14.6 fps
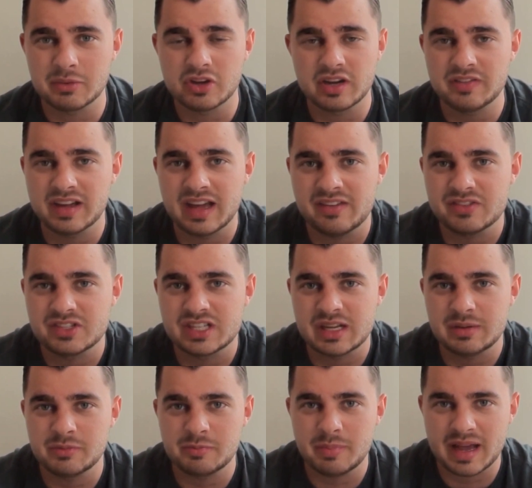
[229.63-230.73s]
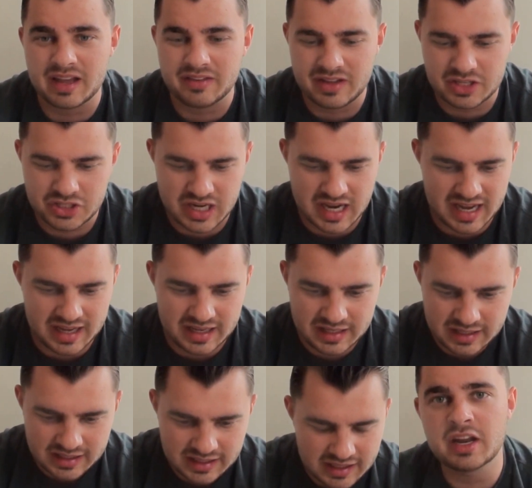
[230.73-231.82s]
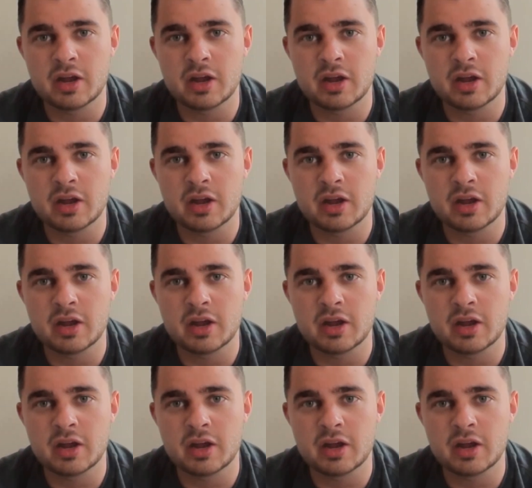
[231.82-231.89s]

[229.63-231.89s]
Couldn't even get him a team with Begovic.